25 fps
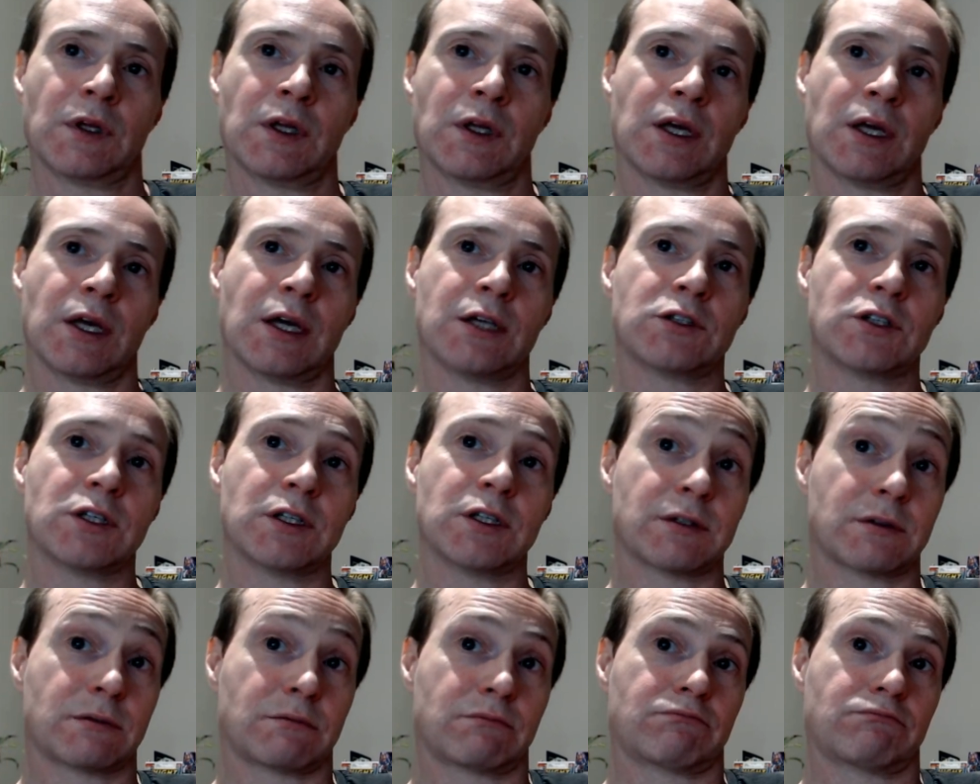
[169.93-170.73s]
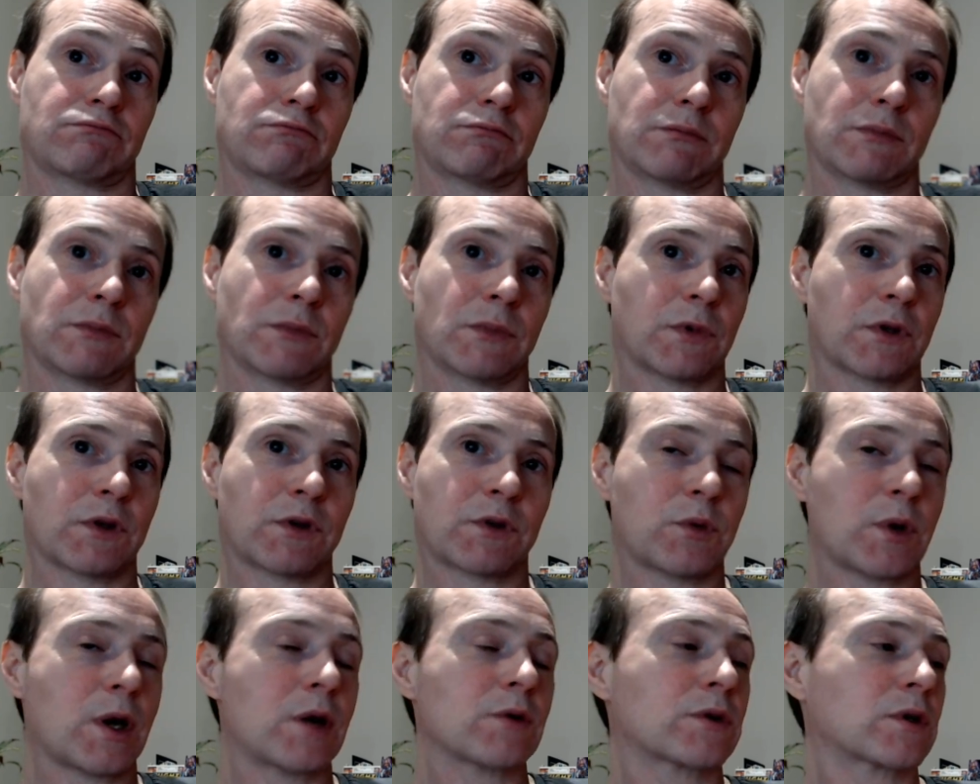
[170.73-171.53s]
And she's
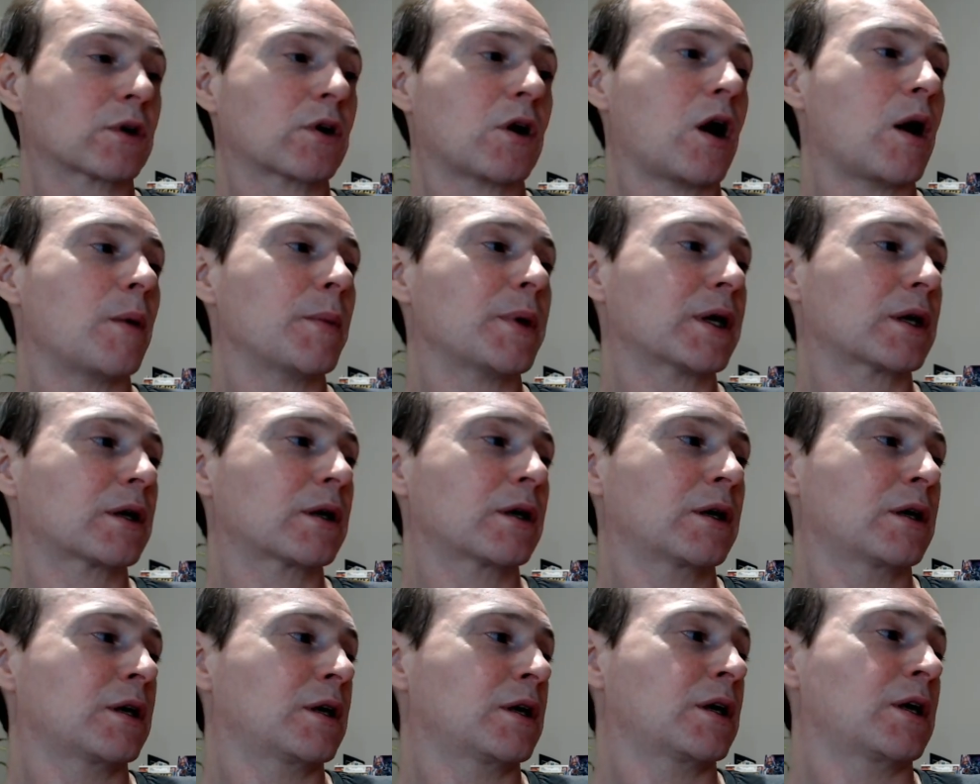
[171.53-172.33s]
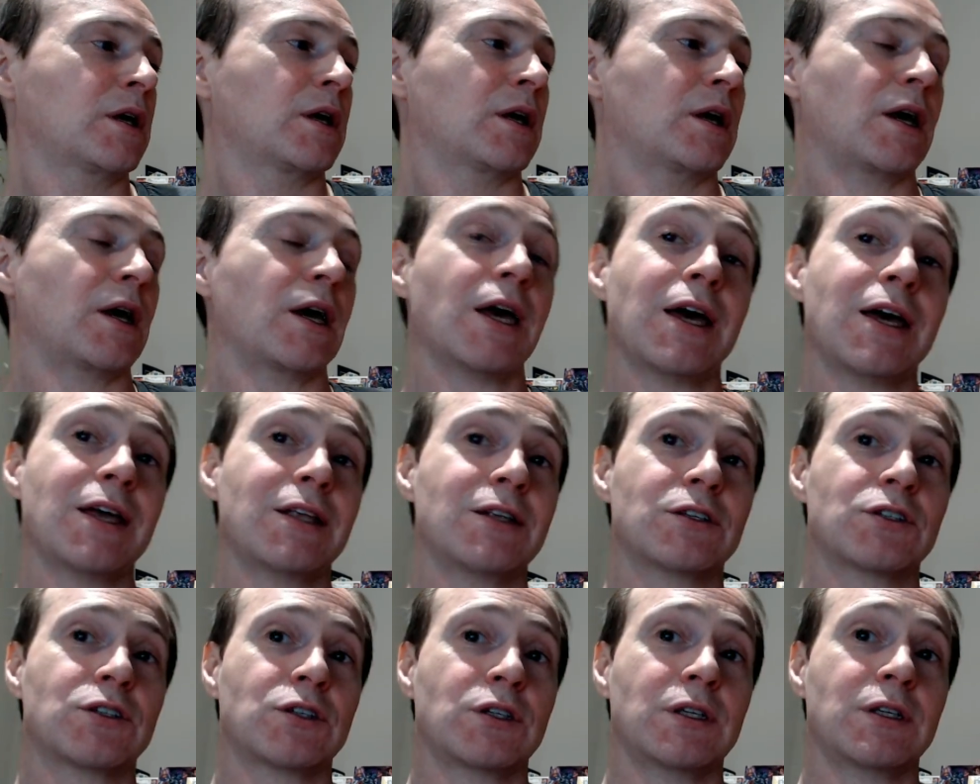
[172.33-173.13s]
throughout the comic and
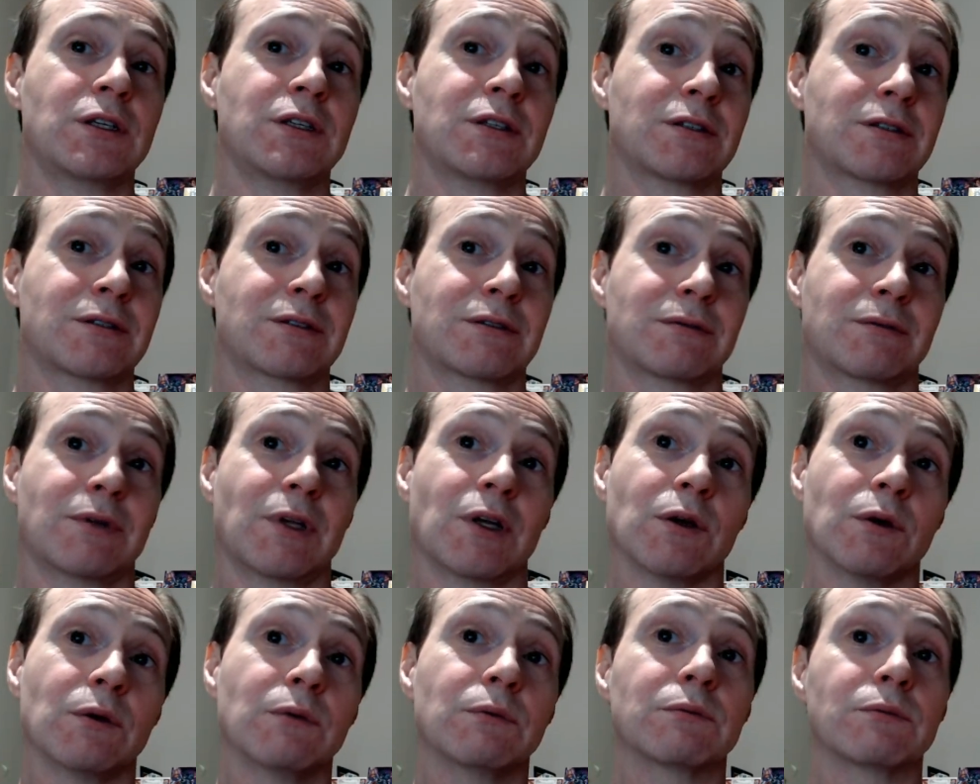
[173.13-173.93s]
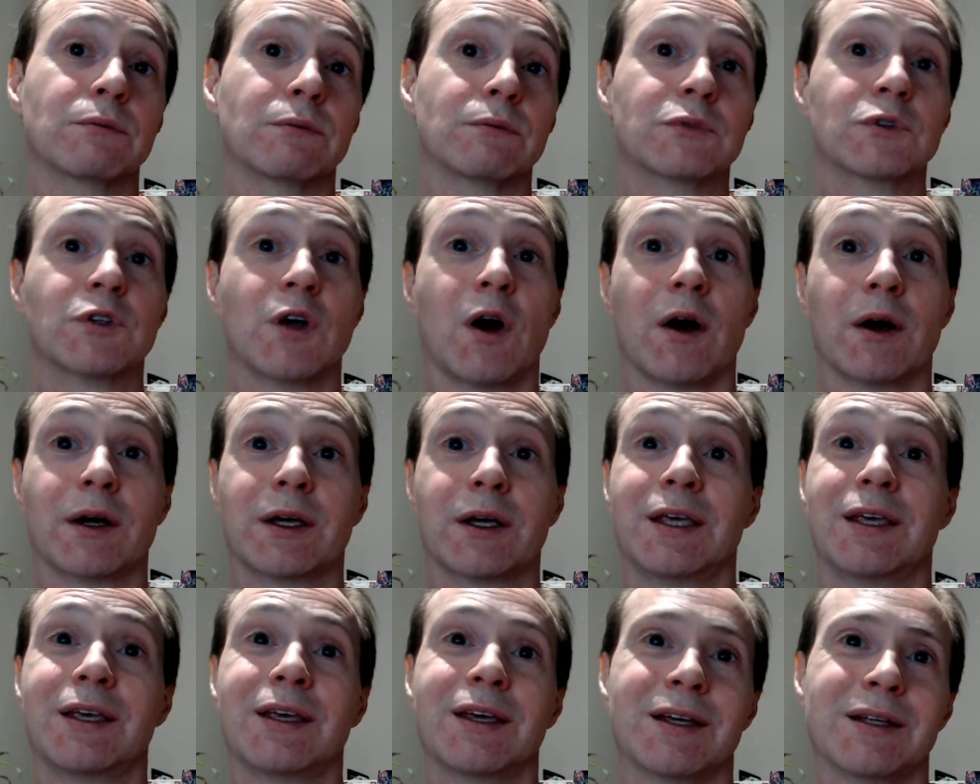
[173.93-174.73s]
she's, you know,
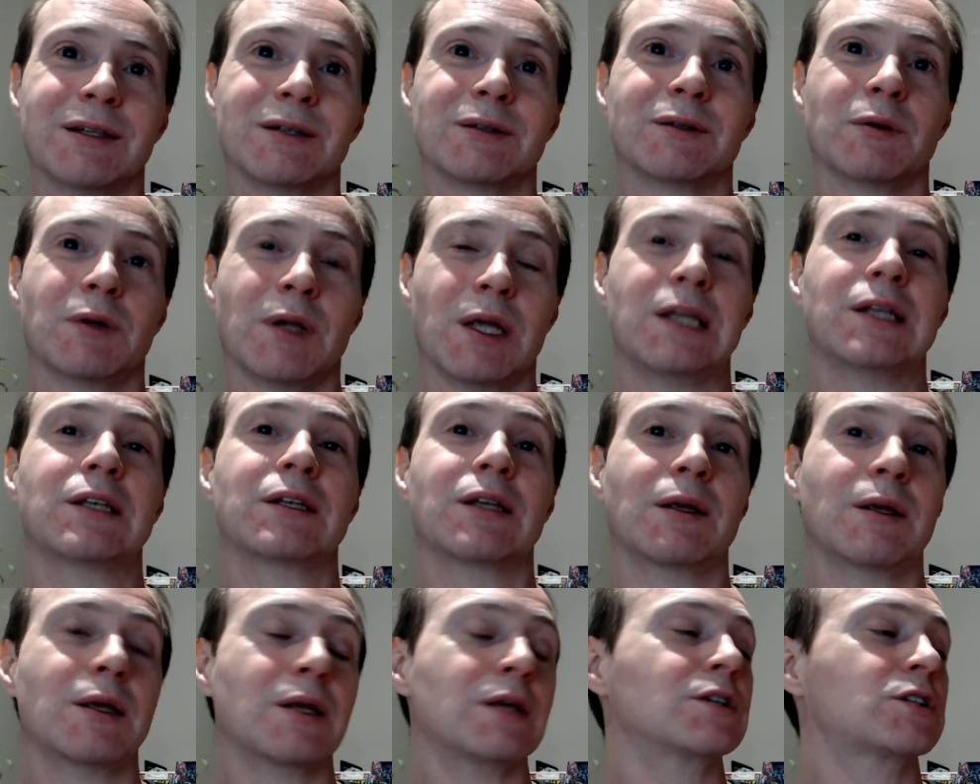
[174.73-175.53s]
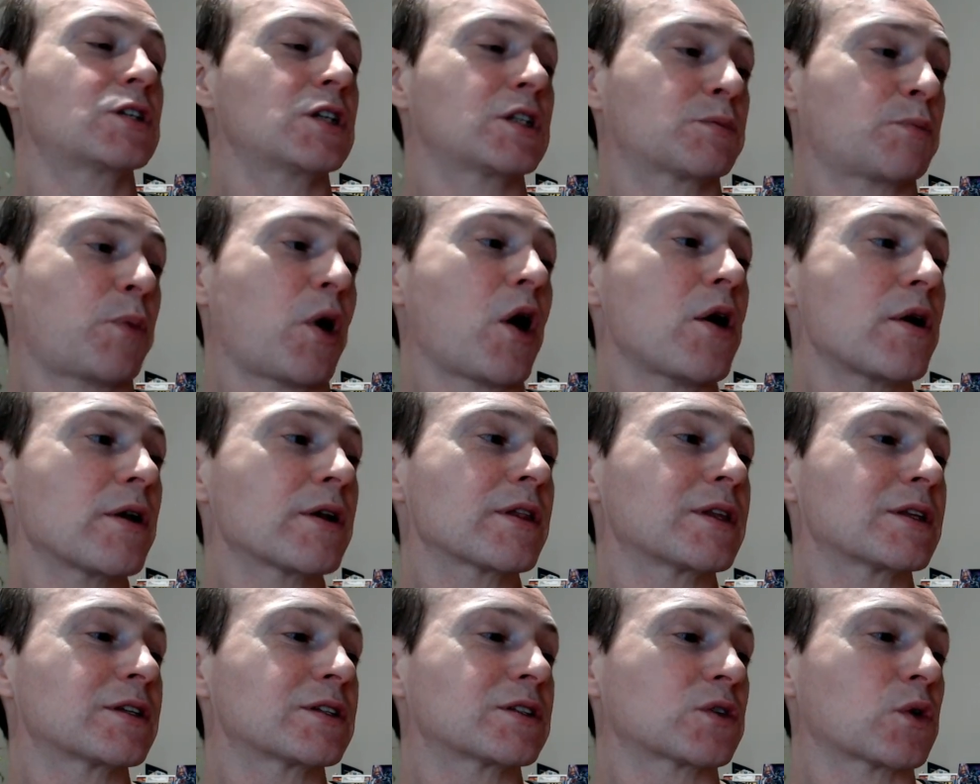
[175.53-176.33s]
talking and in, she's part of the
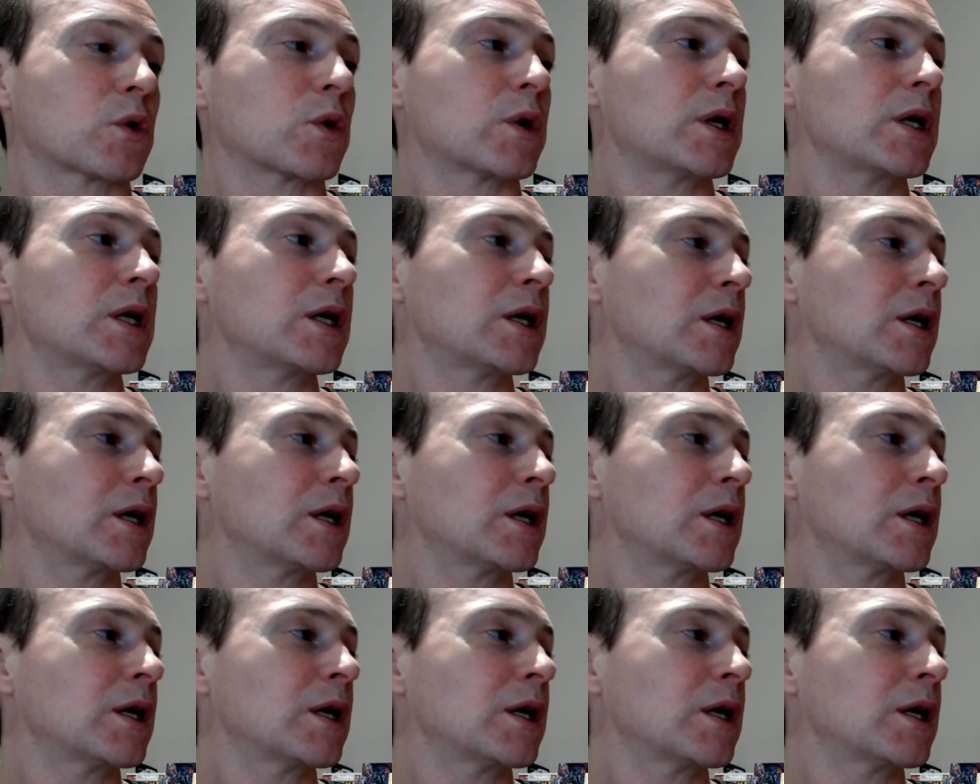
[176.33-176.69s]
story